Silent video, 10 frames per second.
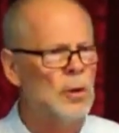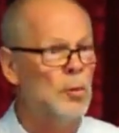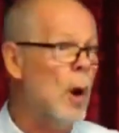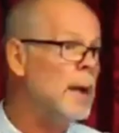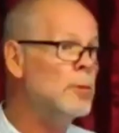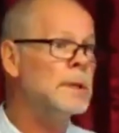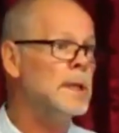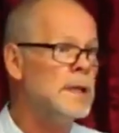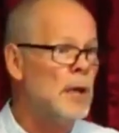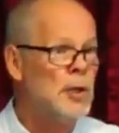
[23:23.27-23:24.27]
Why was it
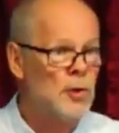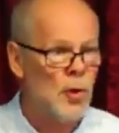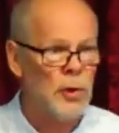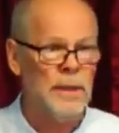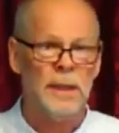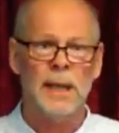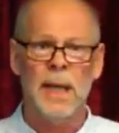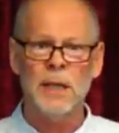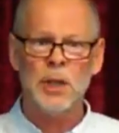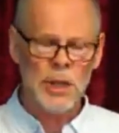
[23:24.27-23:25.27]
so strong in the
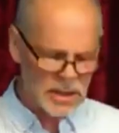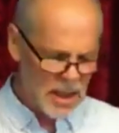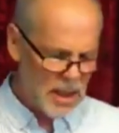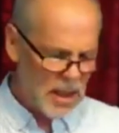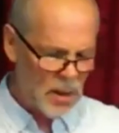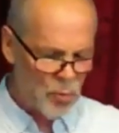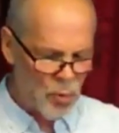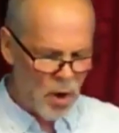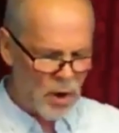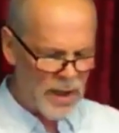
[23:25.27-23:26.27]
Galatians, and
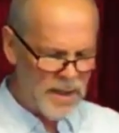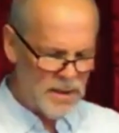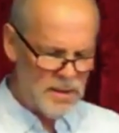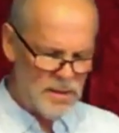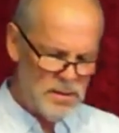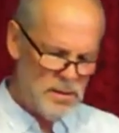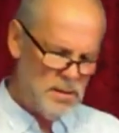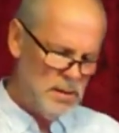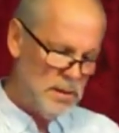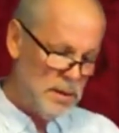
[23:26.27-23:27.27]
why
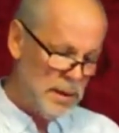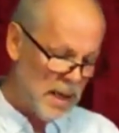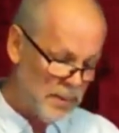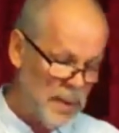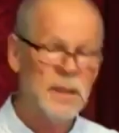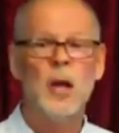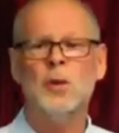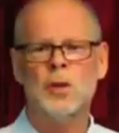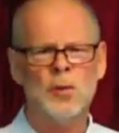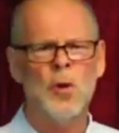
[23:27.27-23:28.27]
can it be so
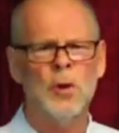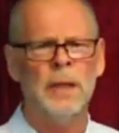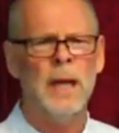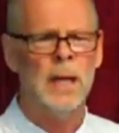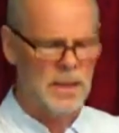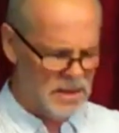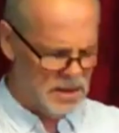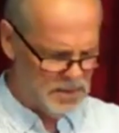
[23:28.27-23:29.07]
strong in us?